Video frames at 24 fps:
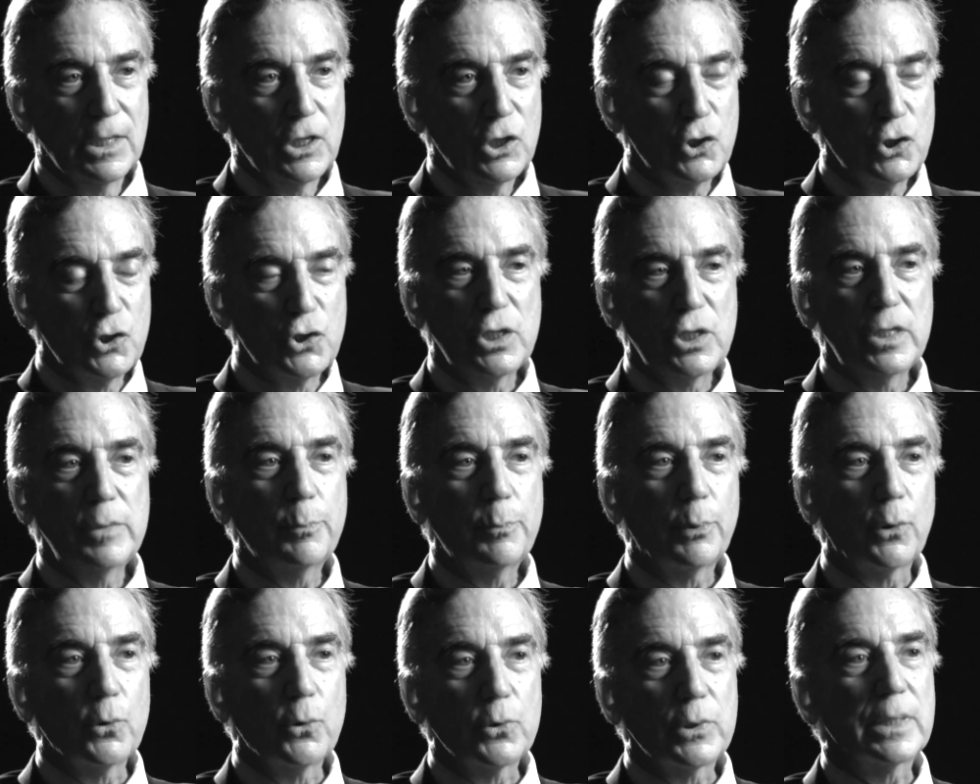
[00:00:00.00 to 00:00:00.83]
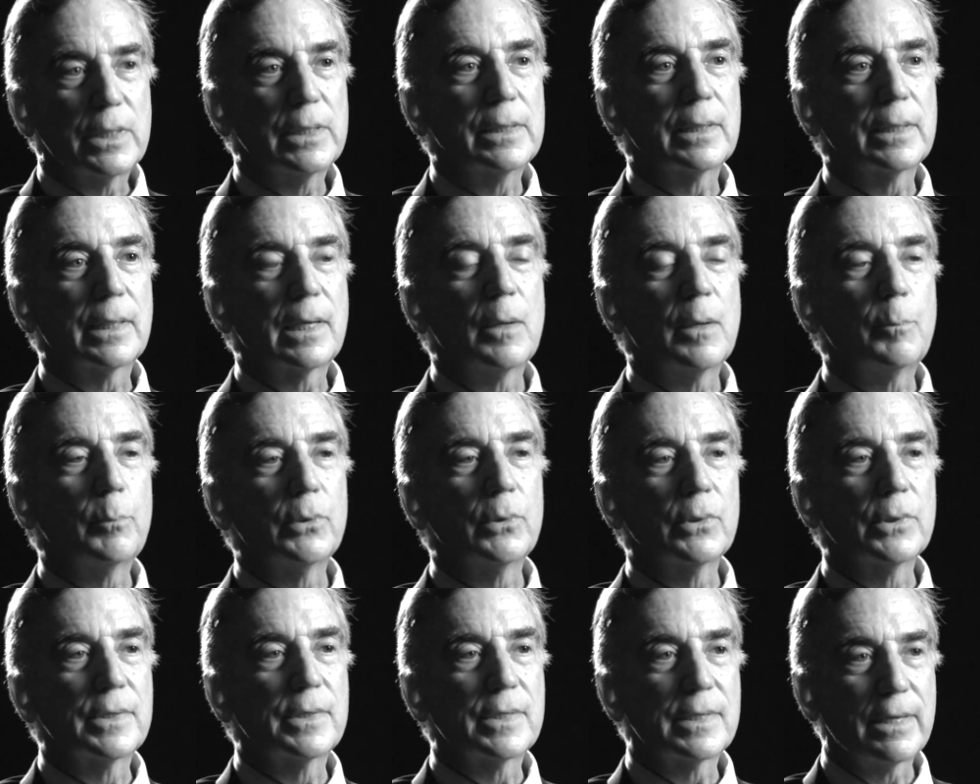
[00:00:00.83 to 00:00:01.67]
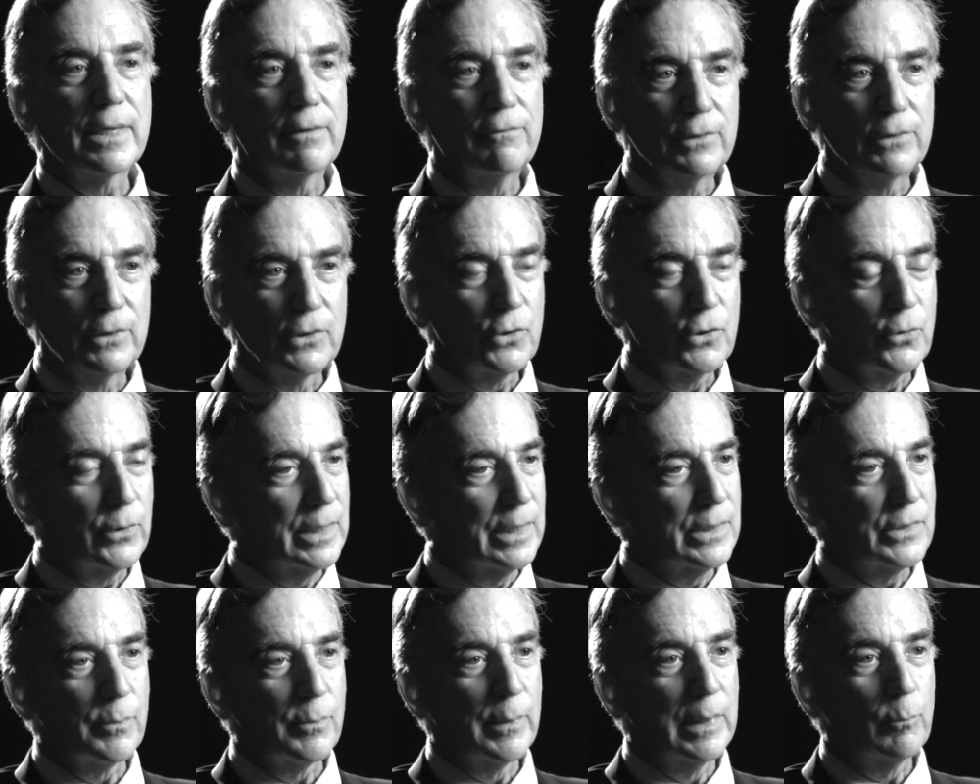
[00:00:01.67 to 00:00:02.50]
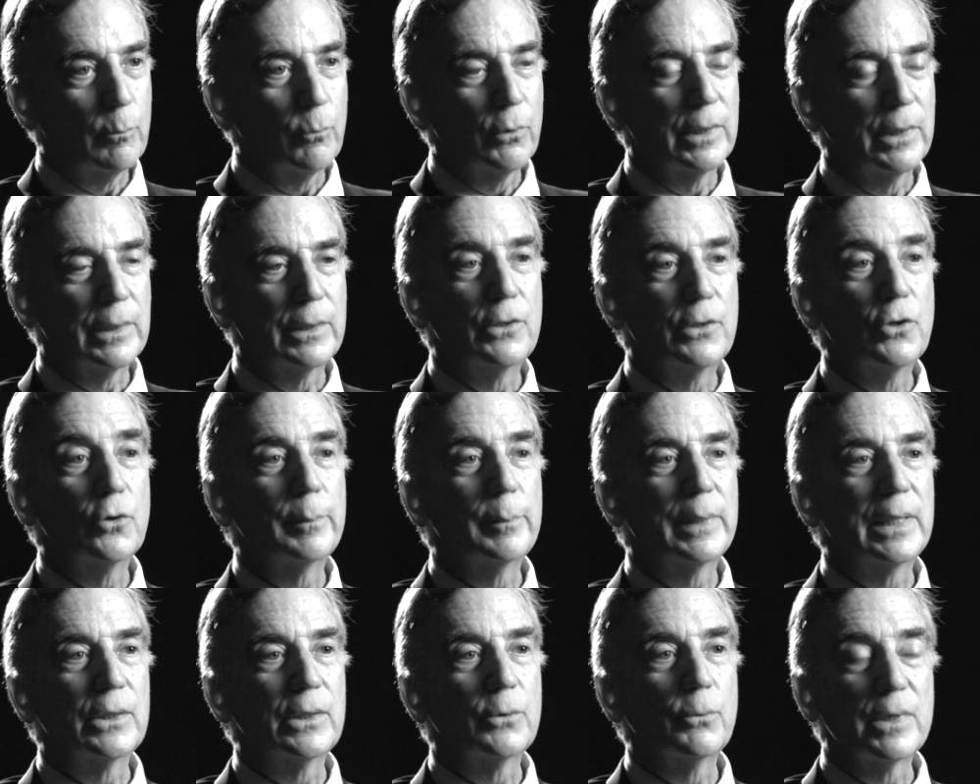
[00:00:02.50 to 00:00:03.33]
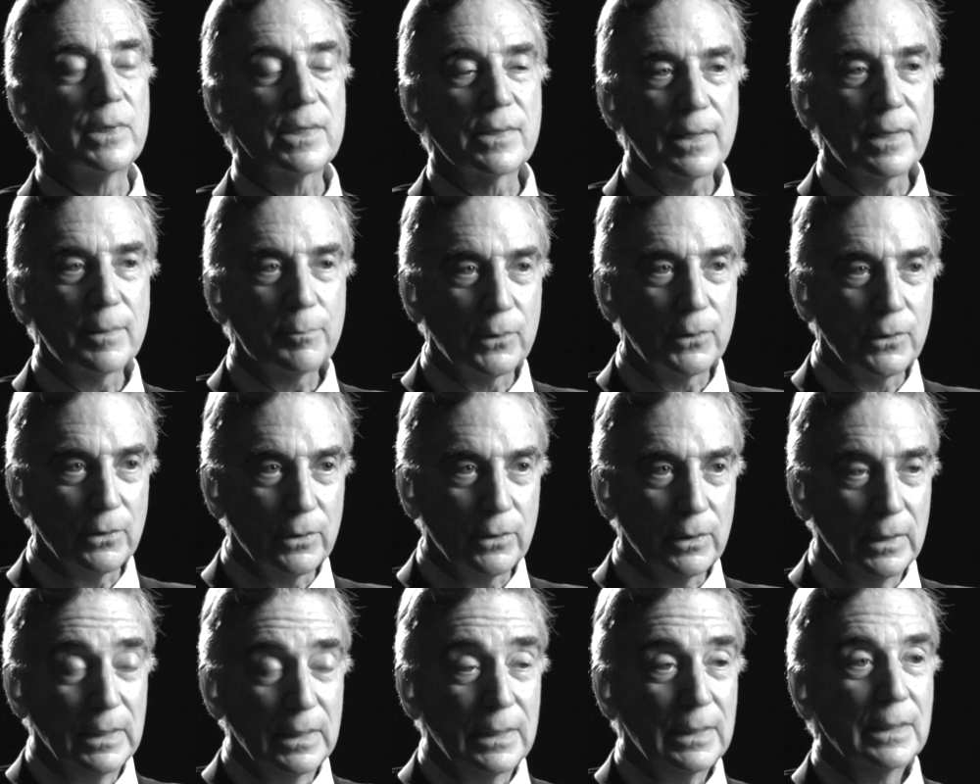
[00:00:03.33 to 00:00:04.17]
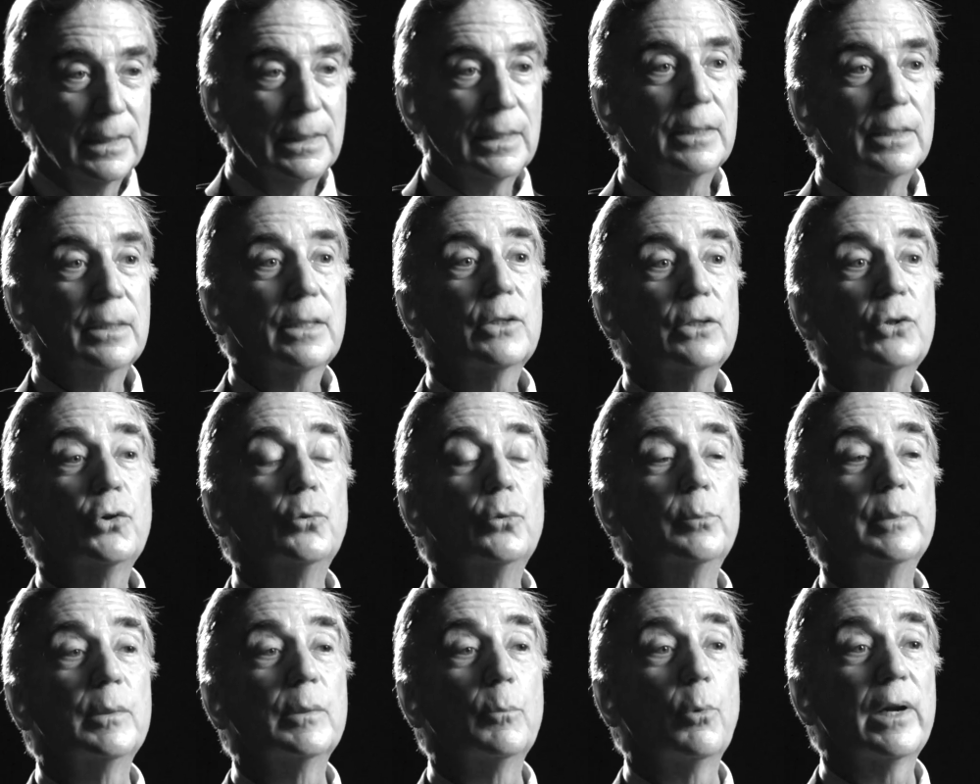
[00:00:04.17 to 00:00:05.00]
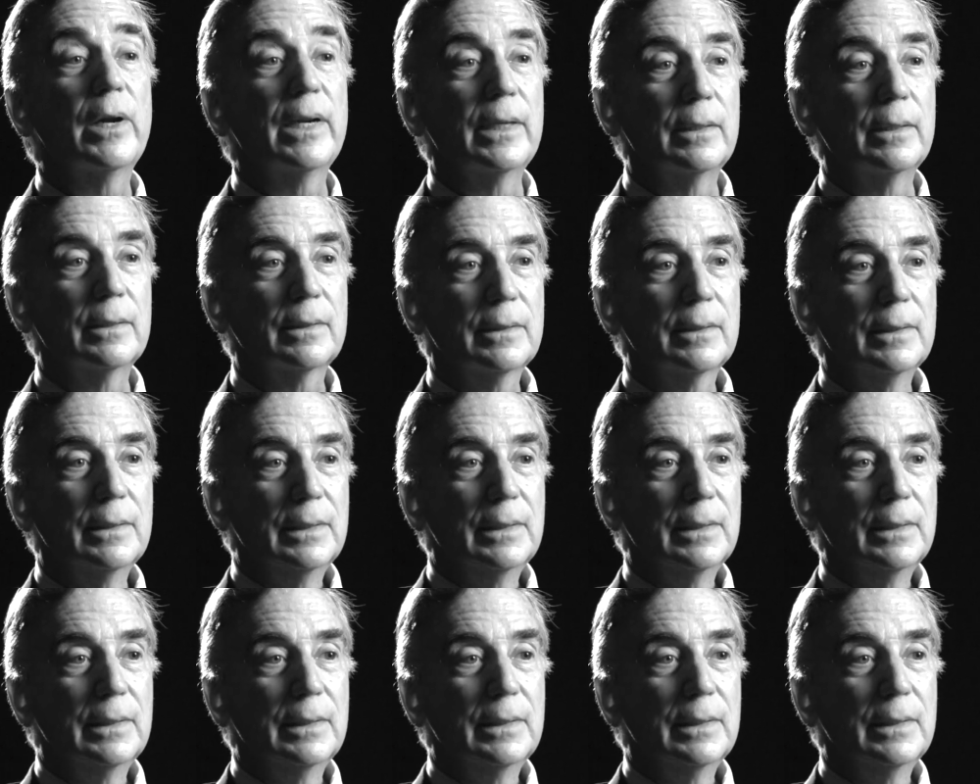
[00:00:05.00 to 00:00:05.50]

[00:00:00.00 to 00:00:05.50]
G protein coupled 7 transmembrane domain receptor in the human brain.